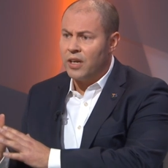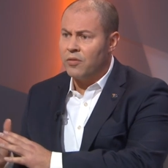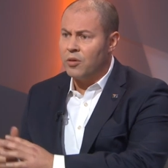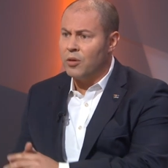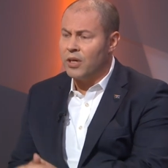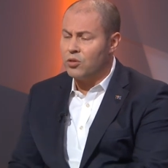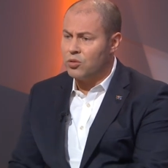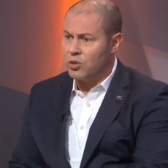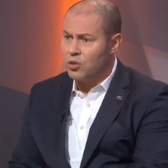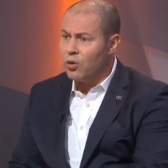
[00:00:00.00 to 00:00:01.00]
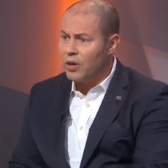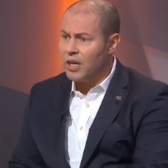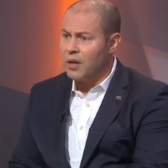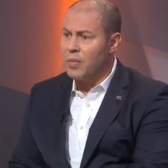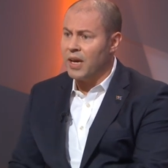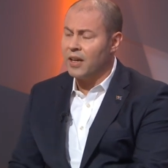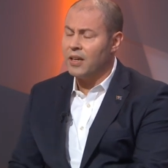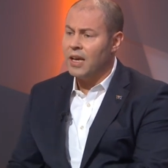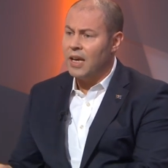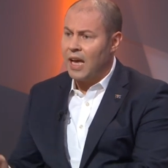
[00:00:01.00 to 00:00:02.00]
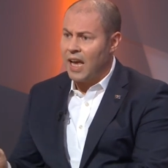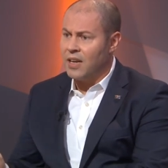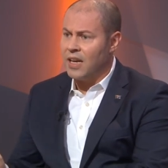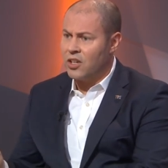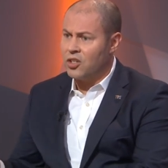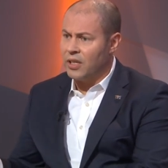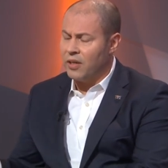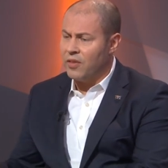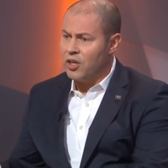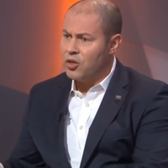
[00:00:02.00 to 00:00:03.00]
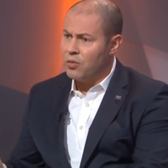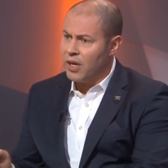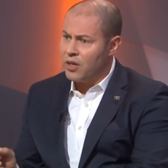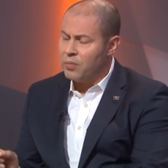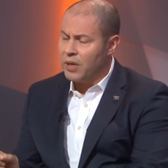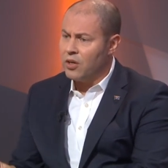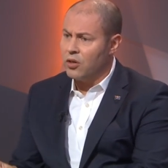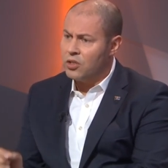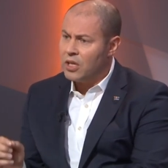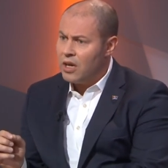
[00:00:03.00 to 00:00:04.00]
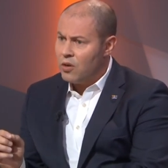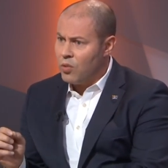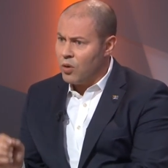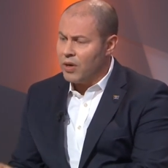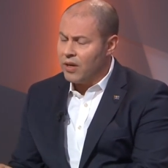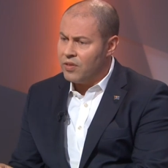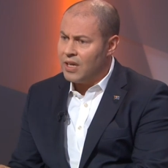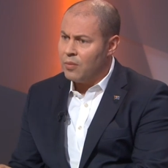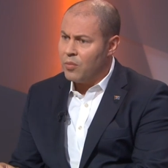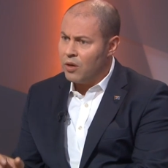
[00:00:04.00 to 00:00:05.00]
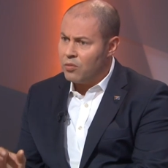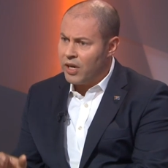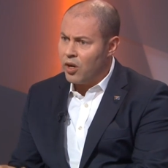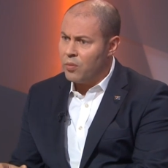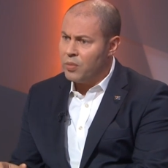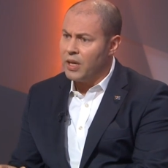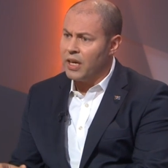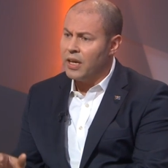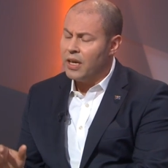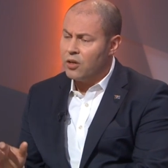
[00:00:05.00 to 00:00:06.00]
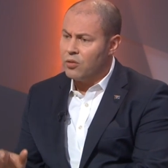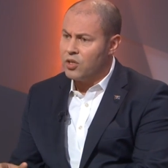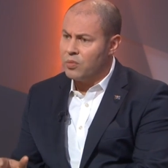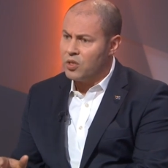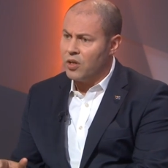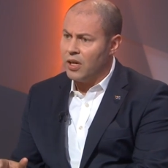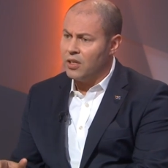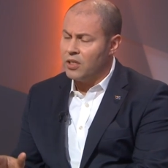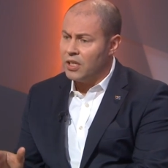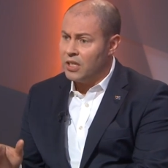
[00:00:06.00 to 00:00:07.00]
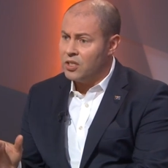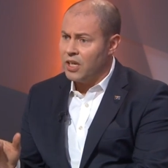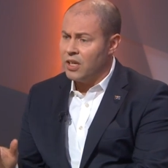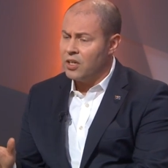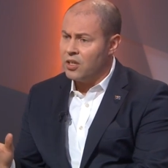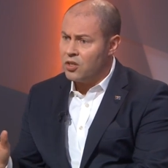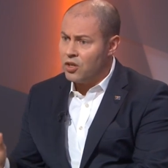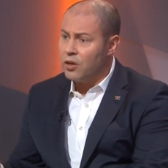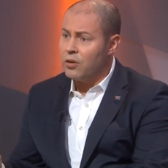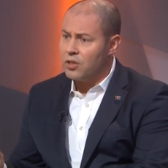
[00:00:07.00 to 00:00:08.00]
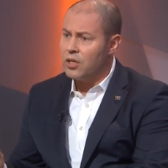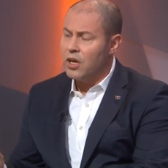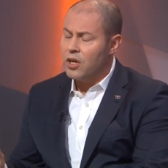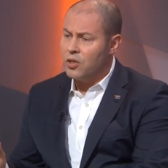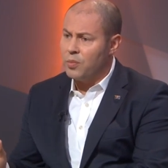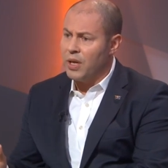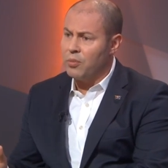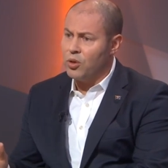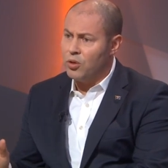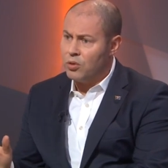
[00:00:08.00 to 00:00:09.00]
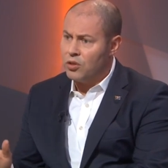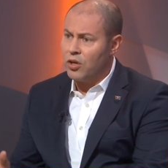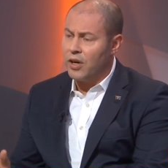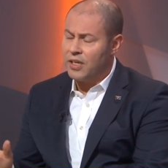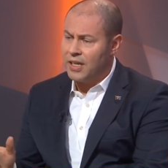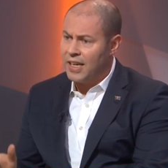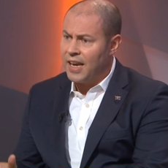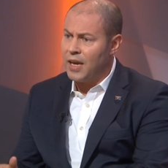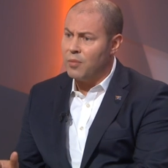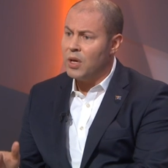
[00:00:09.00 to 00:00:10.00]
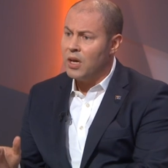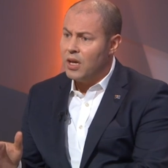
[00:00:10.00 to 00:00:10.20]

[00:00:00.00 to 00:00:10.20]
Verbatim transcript: that everyone else was talking about hadn't actually eventuated because what we have done by reopening Christmas Island is send a deterrent to people who would try to game